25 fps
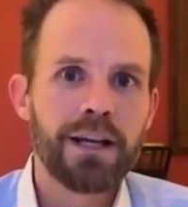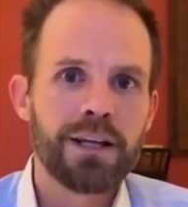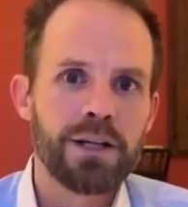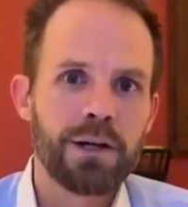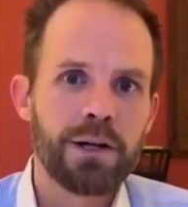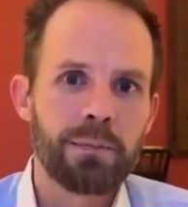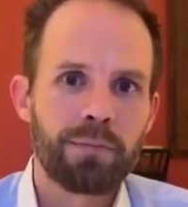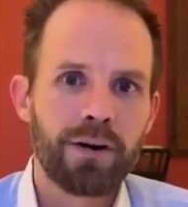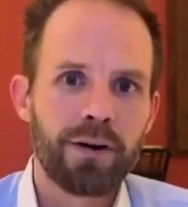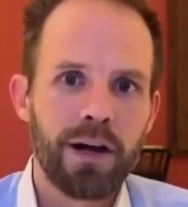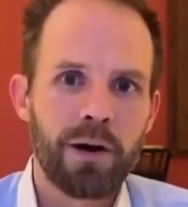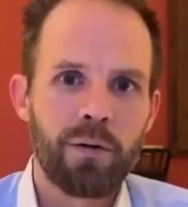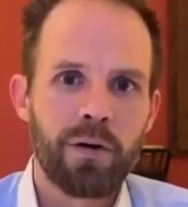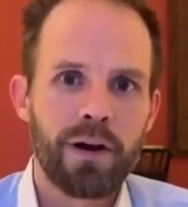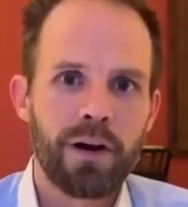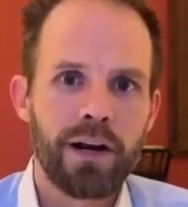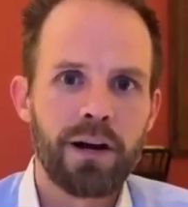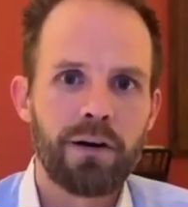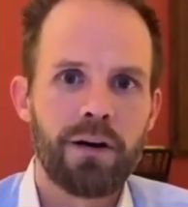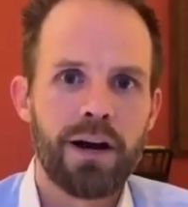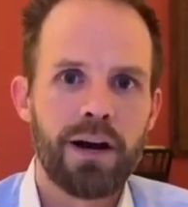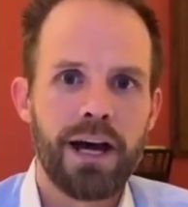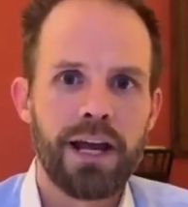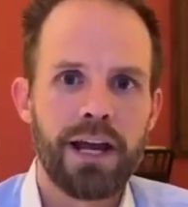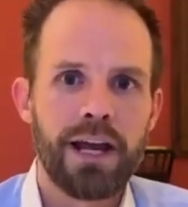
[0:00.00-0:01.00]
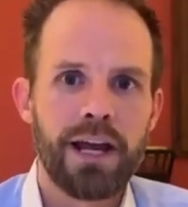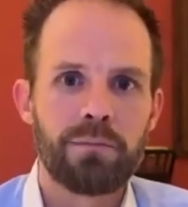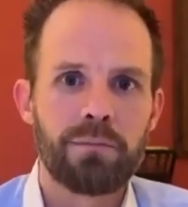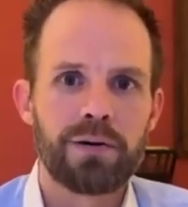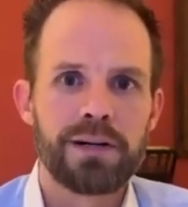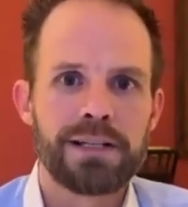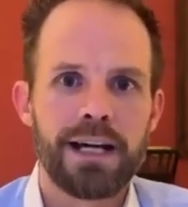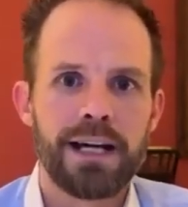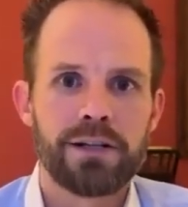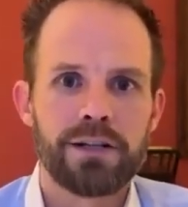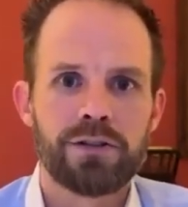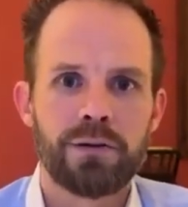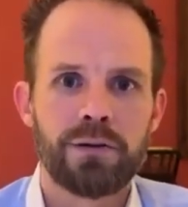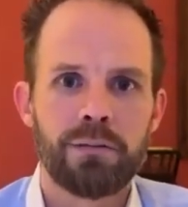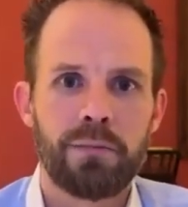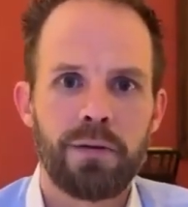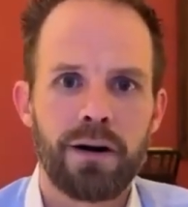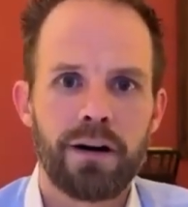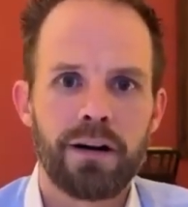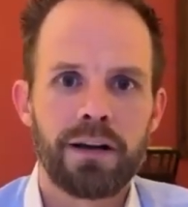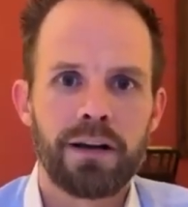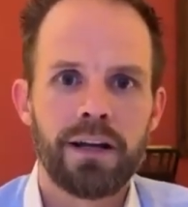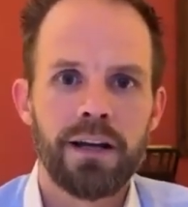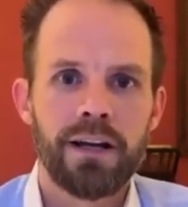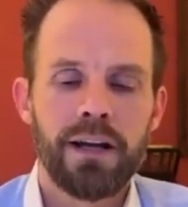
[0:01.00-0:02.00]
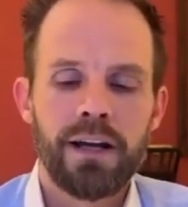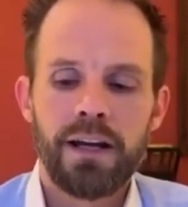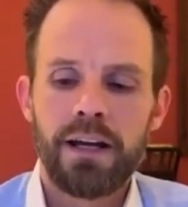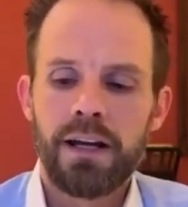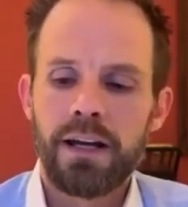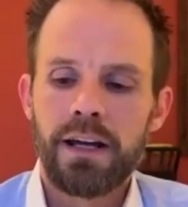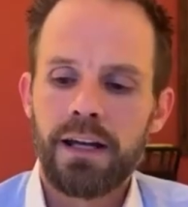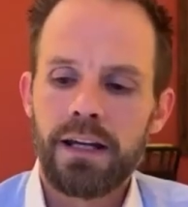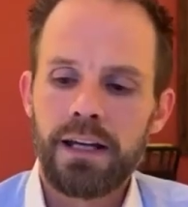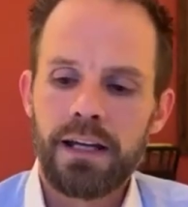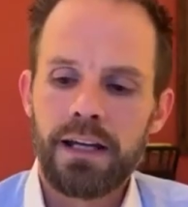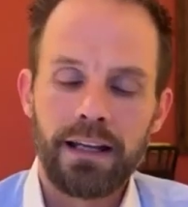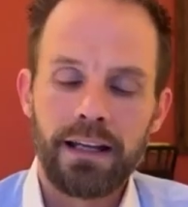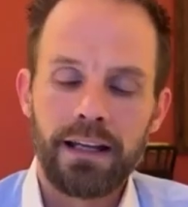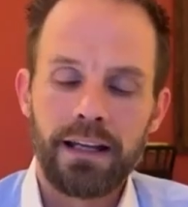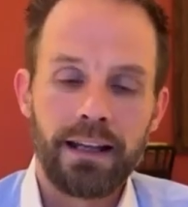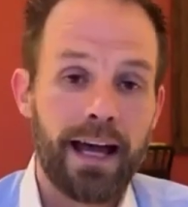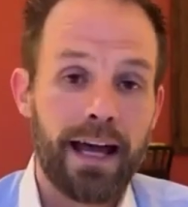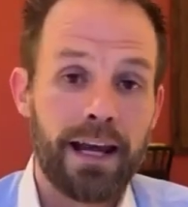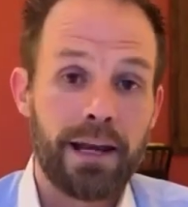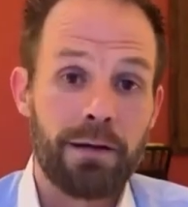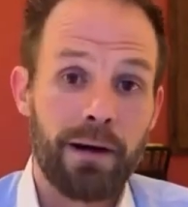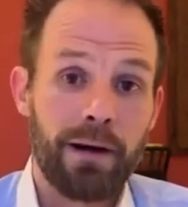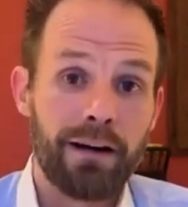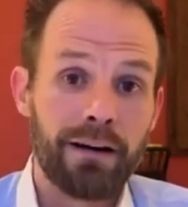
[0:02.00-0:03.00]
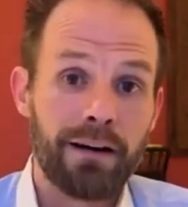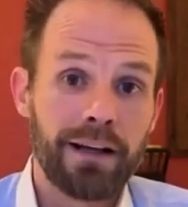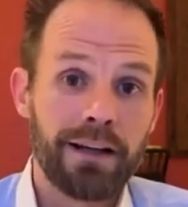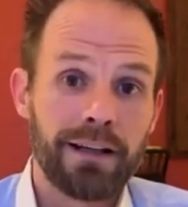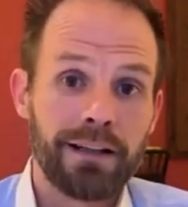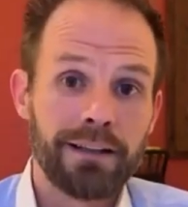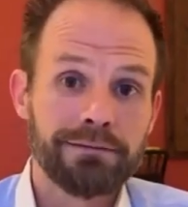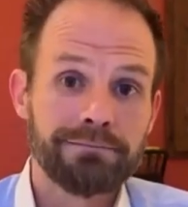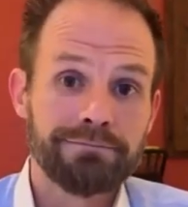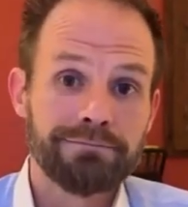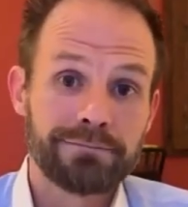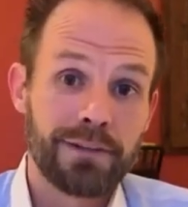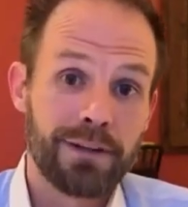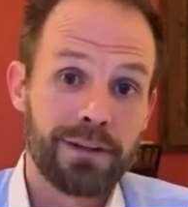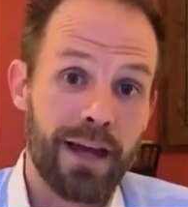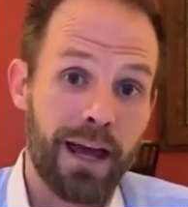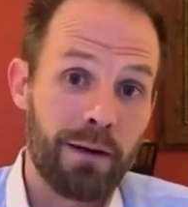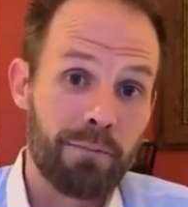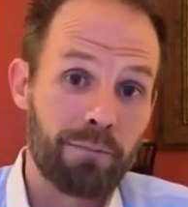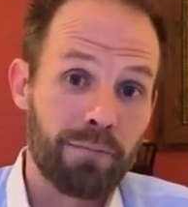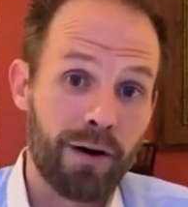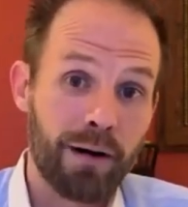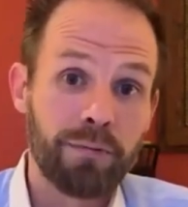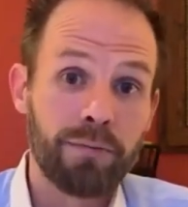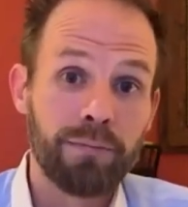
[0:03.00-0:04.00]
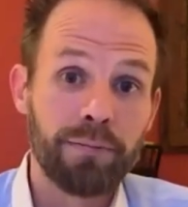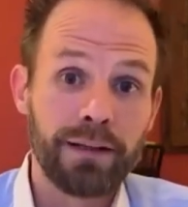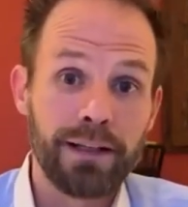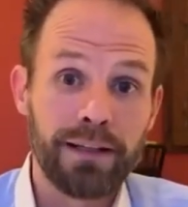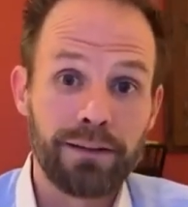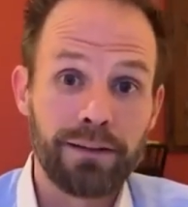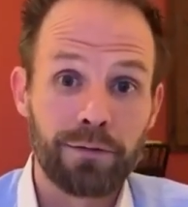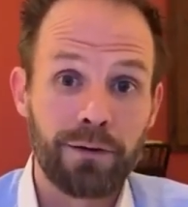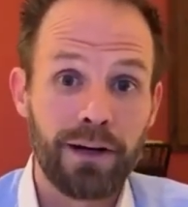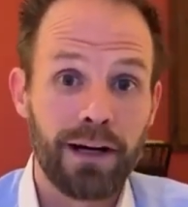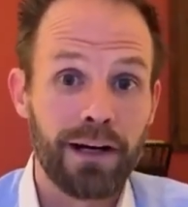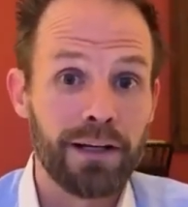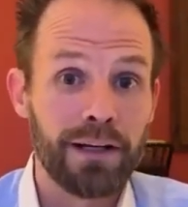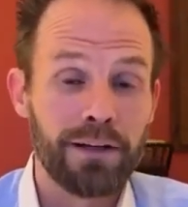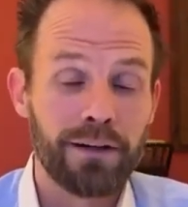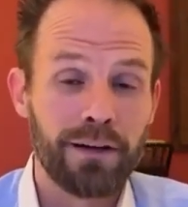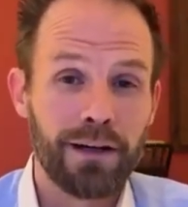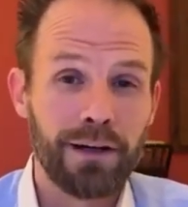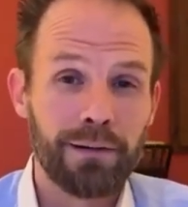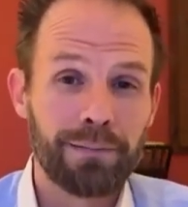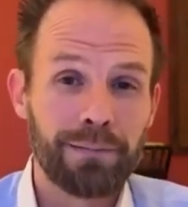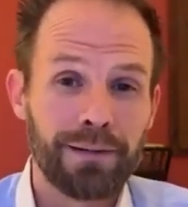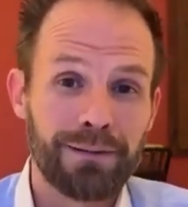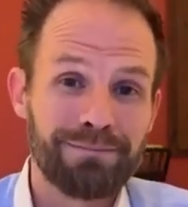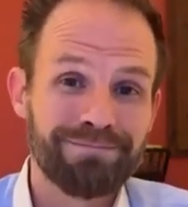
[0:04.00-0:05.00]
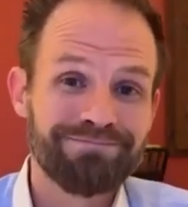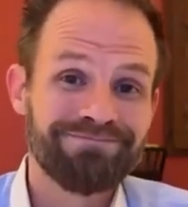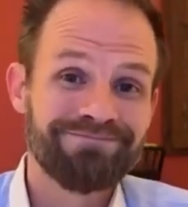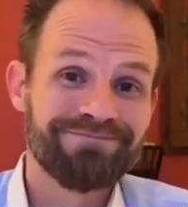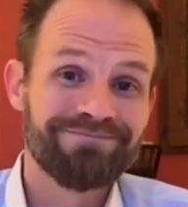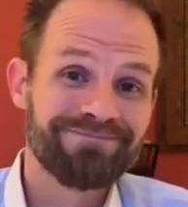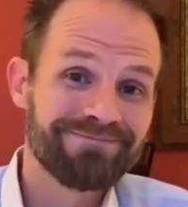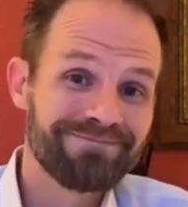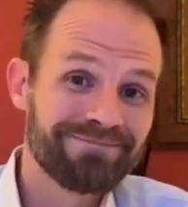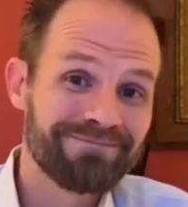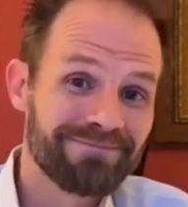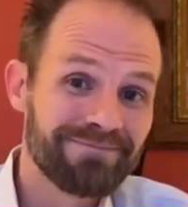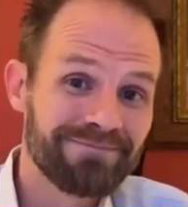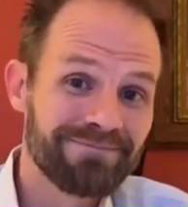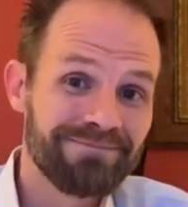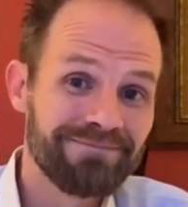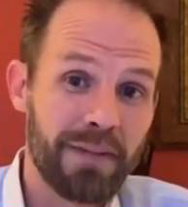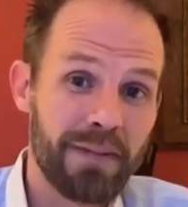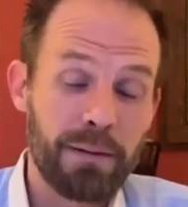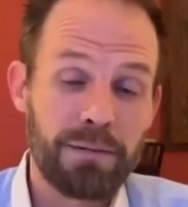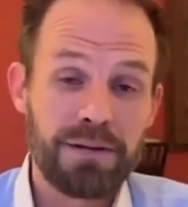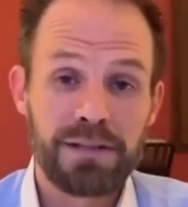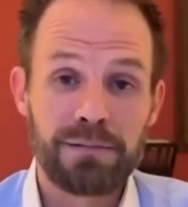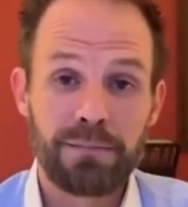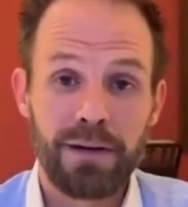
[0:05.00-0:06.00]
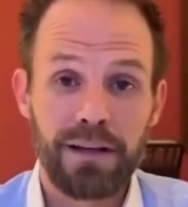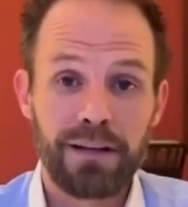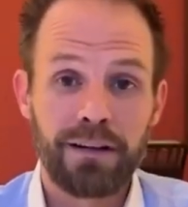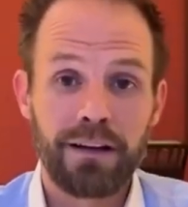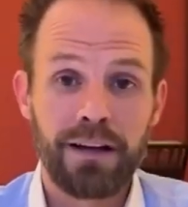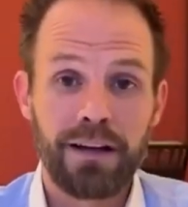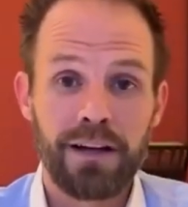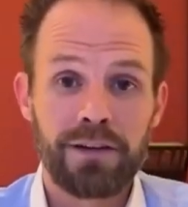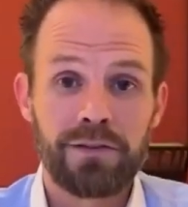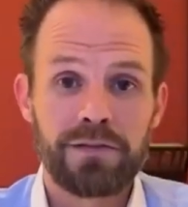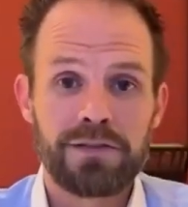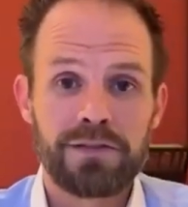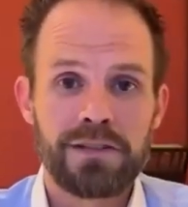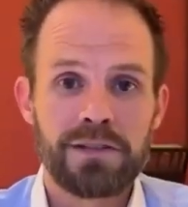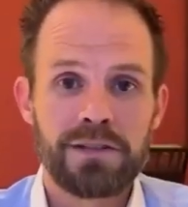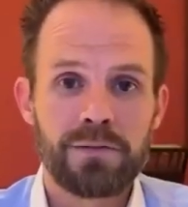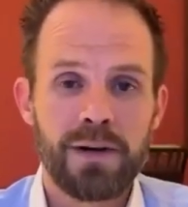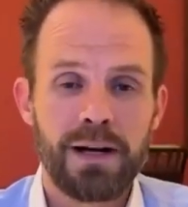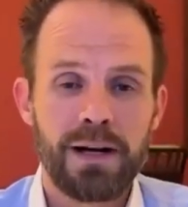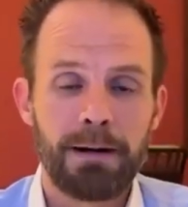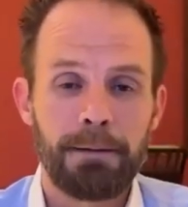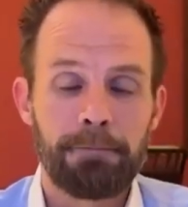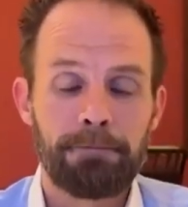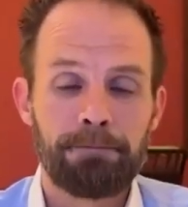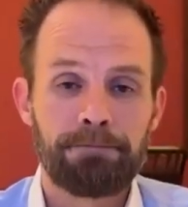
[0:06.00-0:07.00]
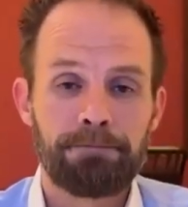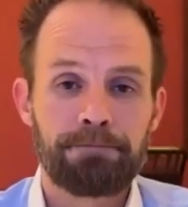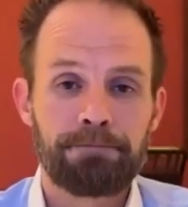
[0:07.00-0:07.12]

you probably want to go ahead and protect your mark in Latin America and probably throughout Europe and maybe some other countries as well.